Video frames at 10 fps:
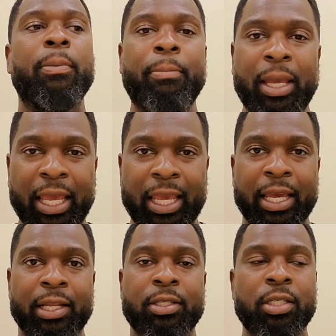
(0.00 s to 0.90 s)

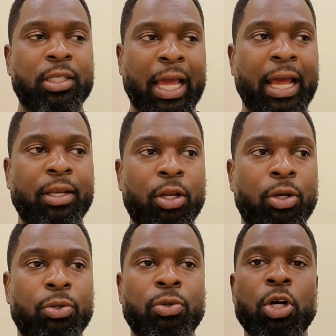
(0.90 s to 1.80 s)
man to not
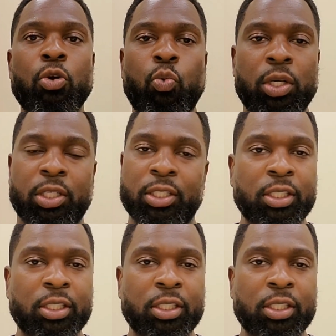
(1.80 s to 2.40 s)
know what it is.